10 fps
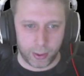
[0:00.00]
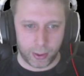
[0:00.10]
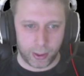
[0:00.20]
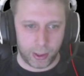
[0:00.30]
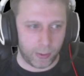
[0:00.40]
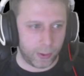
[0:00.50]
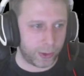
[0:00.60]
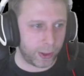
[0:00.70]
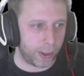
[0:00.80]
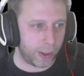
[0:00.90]
Here is
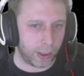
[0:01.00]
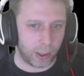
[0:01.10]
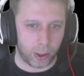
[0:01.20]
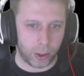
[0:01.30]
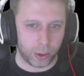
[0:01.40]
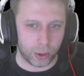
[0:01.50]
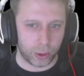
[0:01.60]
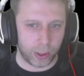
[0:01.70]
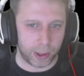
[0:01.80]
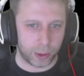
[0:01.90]
the largest
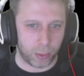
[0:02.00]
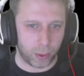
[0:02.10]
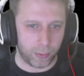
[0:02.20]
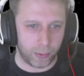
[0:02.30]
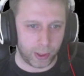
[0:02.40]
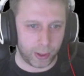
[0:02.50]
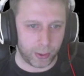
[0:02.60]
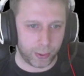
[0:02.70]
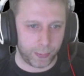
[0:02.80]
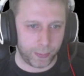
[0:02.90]
transport vehicle.